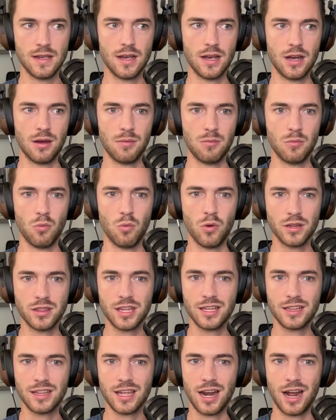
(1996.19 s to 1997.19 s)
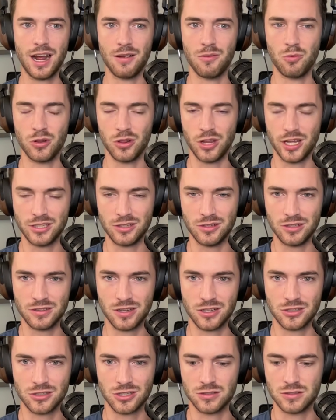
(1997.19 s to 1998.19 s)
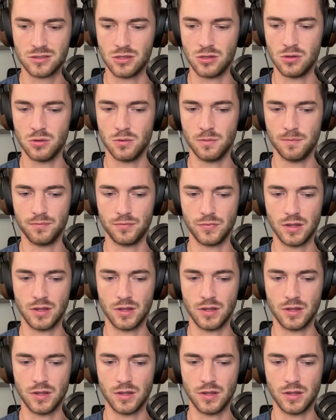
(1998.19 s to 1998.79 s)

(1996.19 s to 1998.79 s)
One thing that I would like you to touch on too,